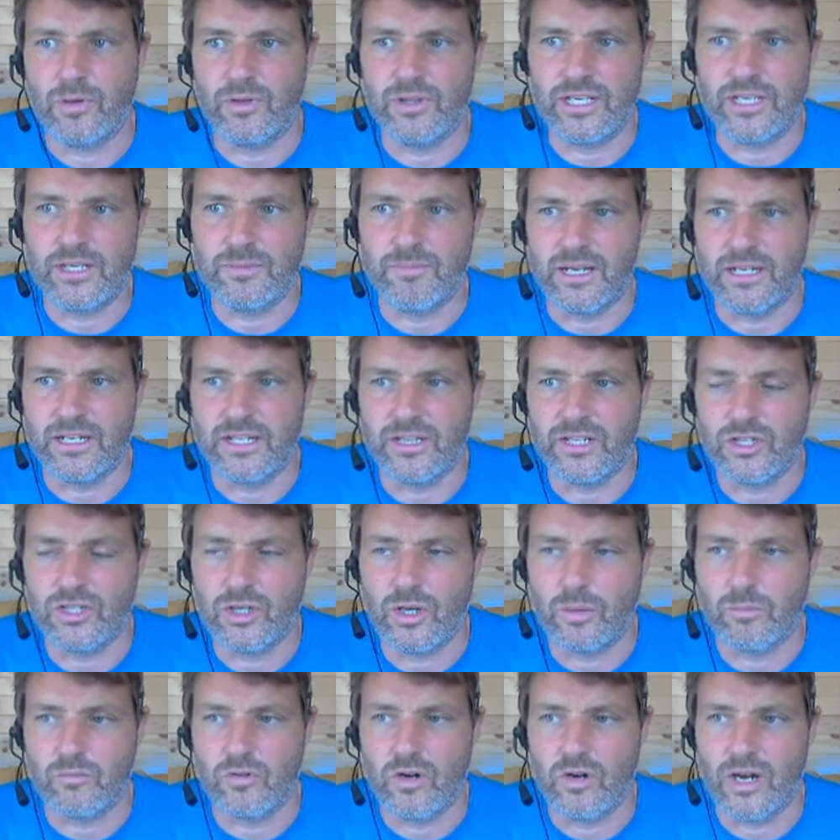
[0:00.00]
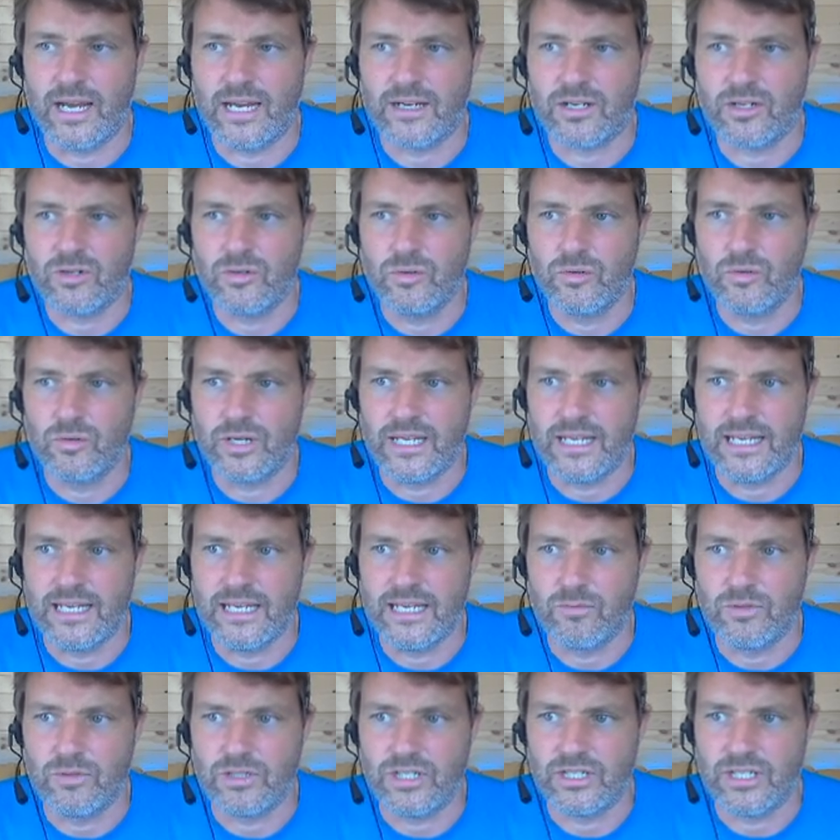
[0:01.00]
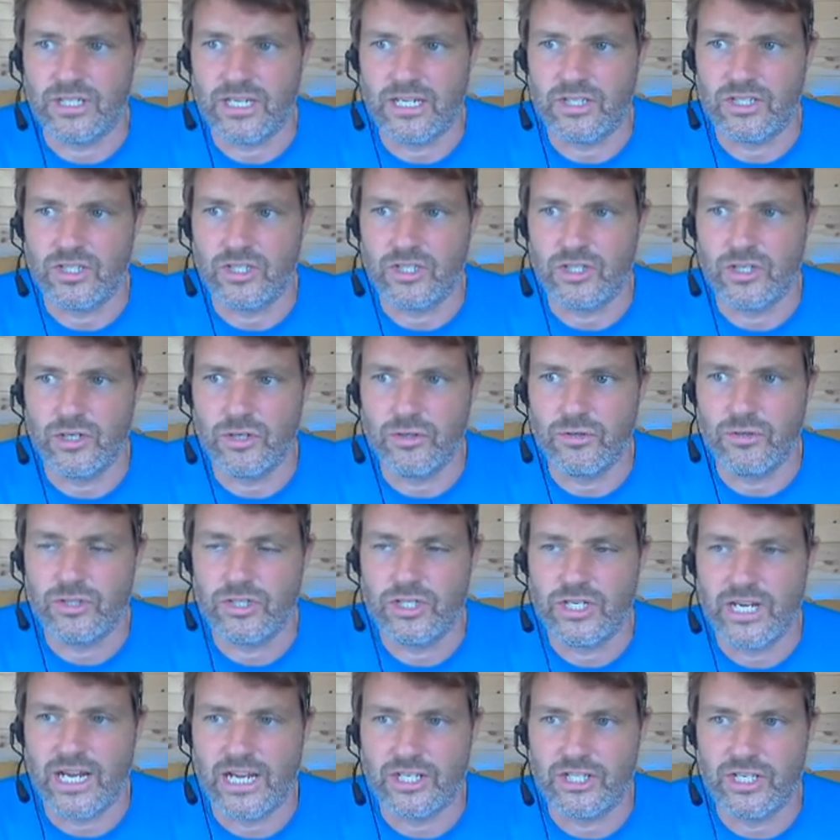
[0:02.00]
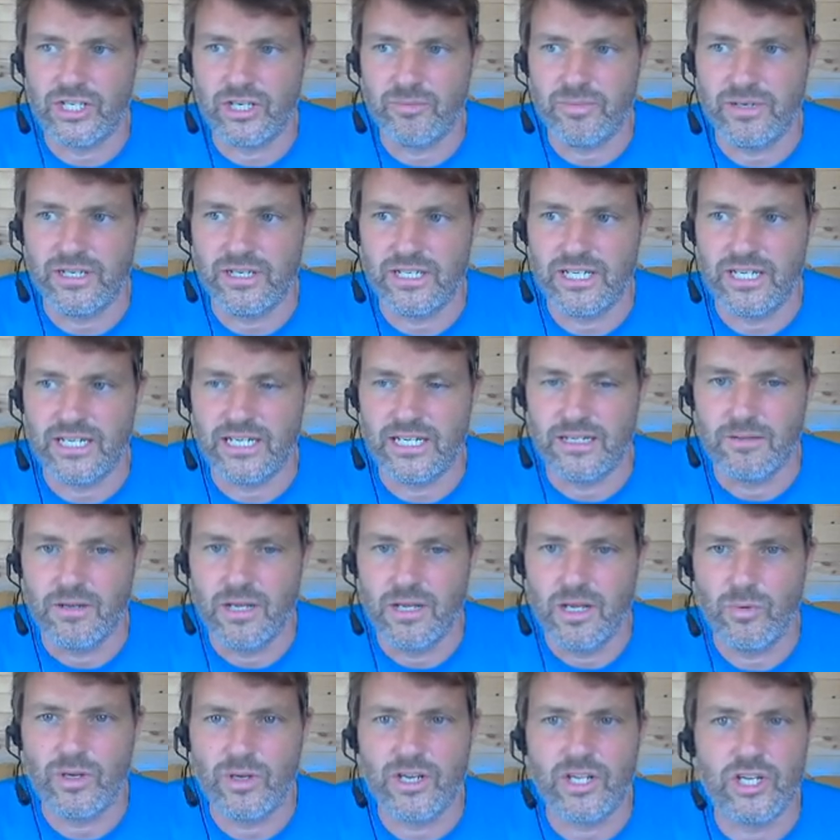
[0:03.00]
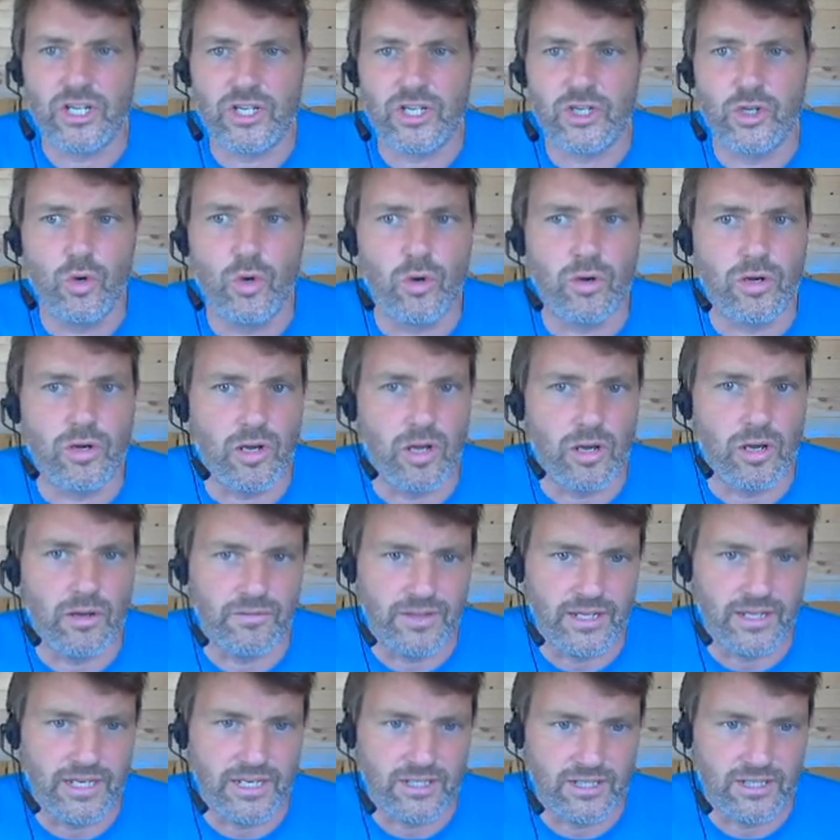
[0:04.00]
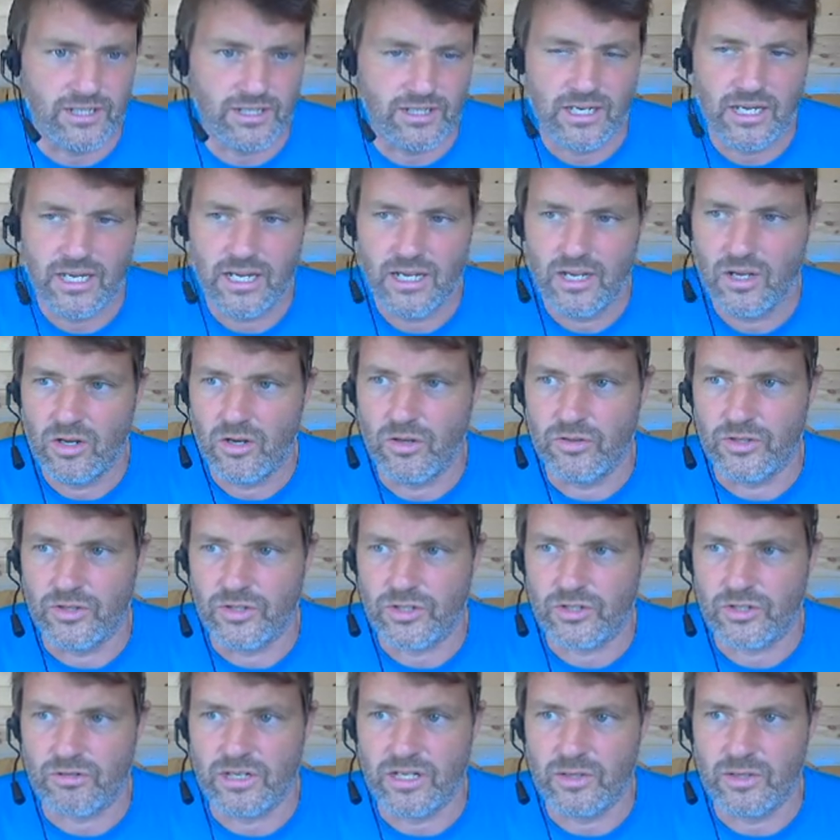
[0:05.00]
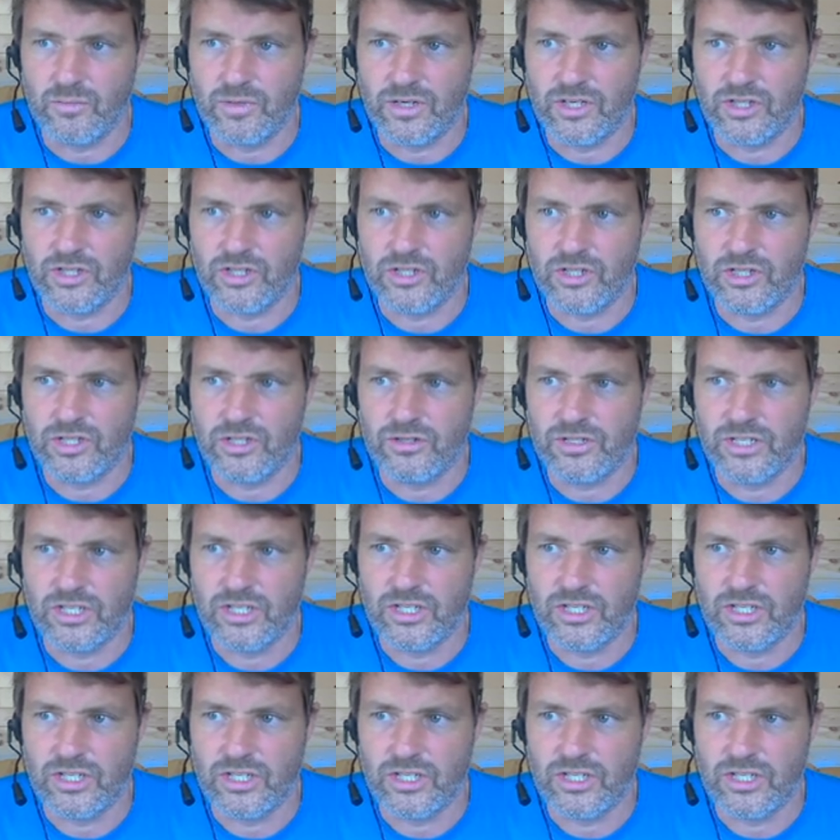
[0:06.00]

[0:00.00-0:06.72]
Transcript: this button in the top right hand corner here, which says use ChatGPT. We can ignore a lot of this on the screen. We can just use this